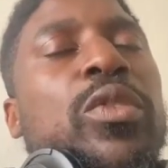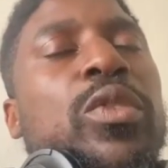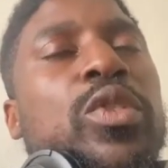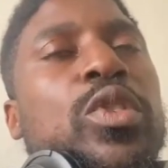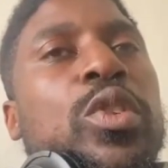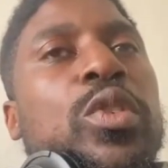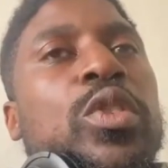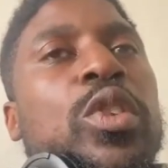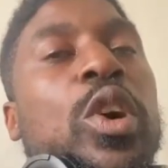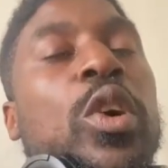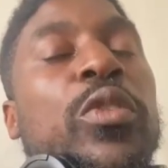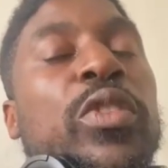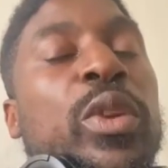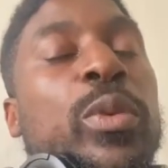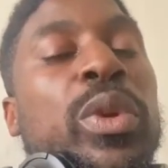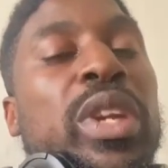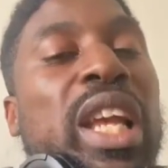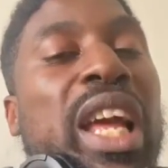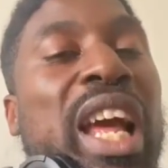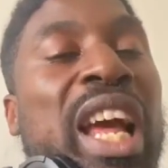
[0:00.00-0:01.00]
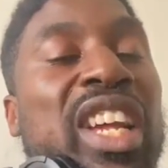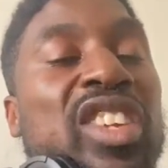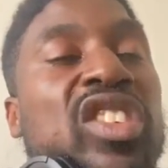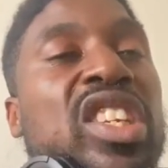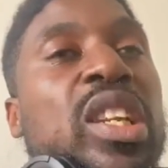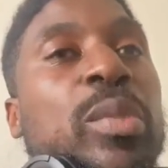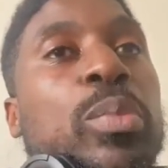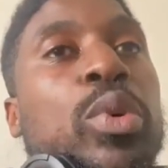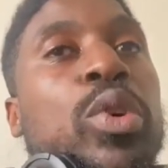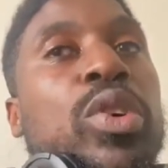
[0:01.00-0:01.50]
So hopefully we can
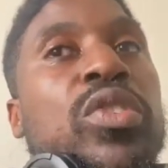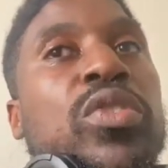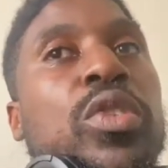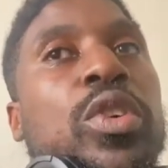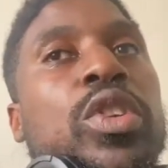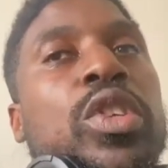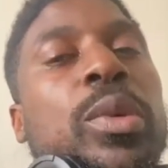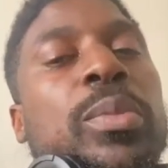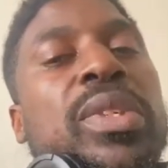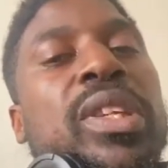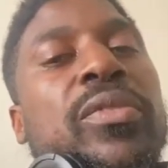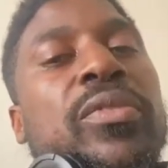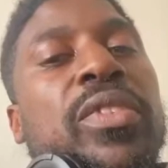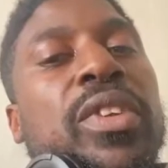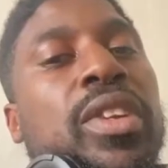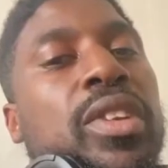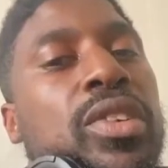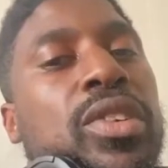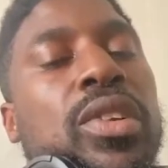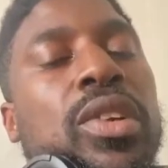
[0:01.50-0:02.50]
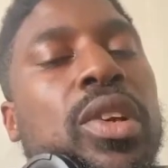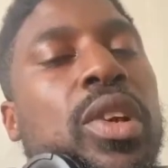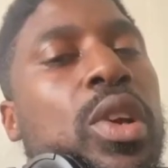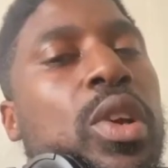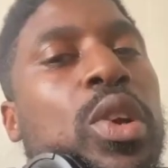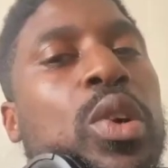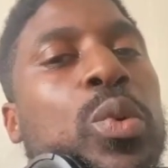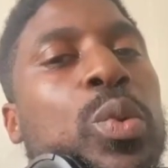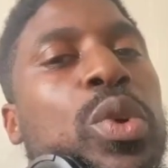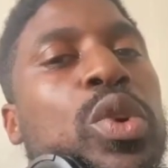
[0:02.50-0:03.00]
actually push for a top 10 finish,
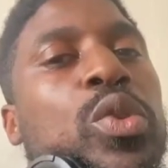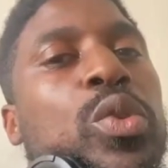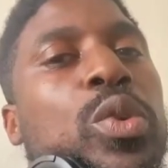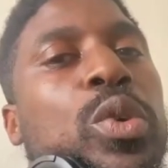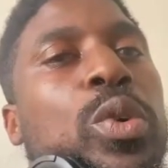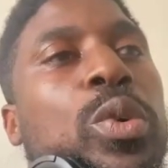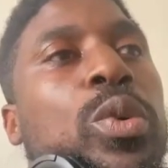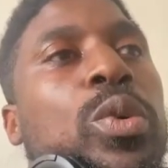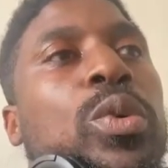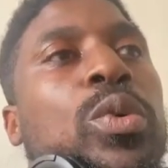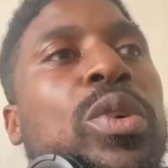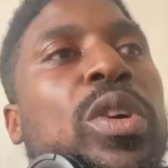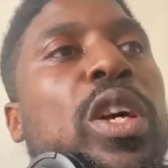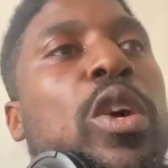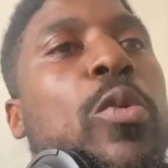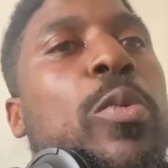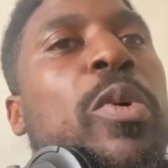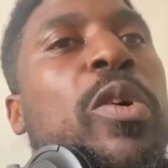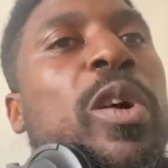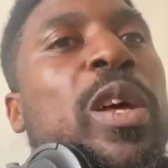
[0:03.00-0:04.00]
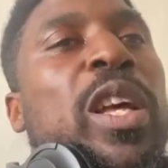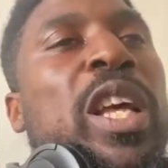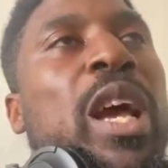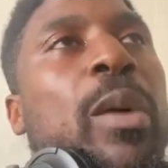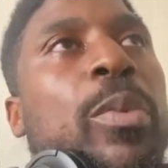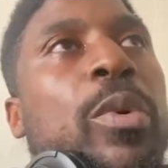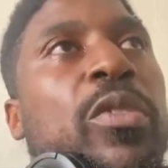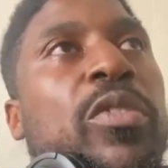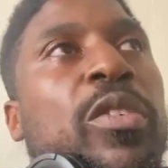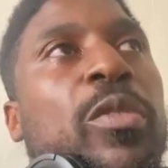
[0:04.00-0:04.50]
which will cap
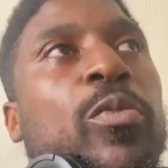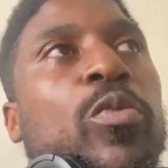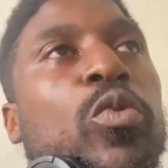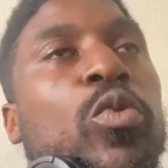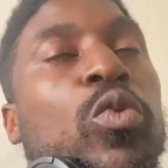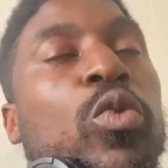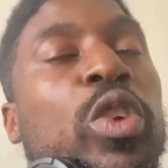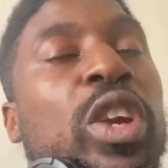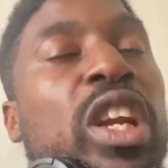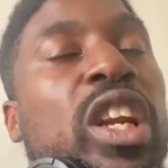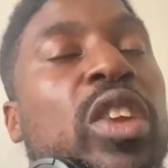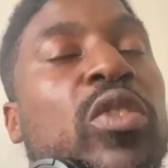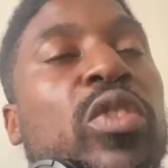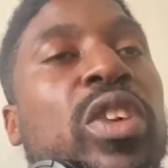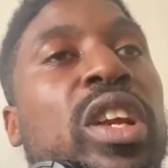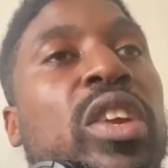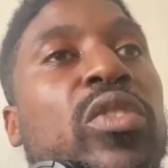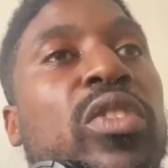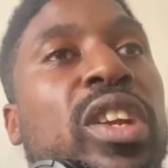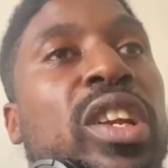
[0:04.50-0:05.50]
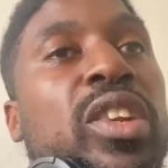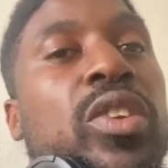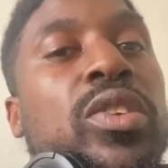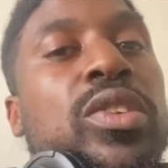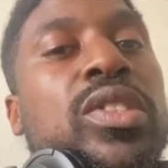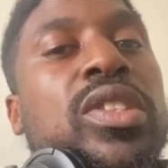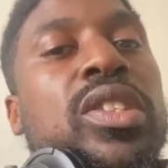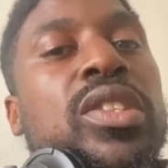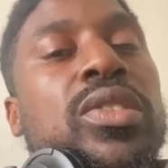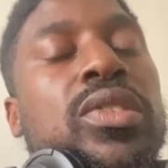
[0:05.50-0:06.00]
off a really, really, really good
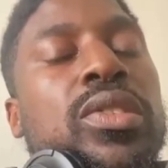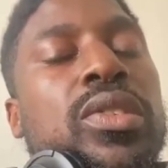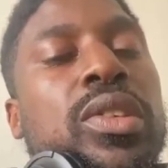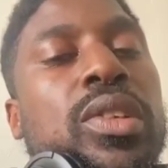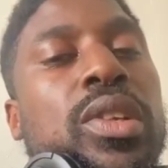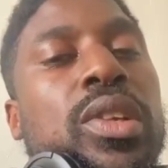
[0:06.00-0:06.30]
season.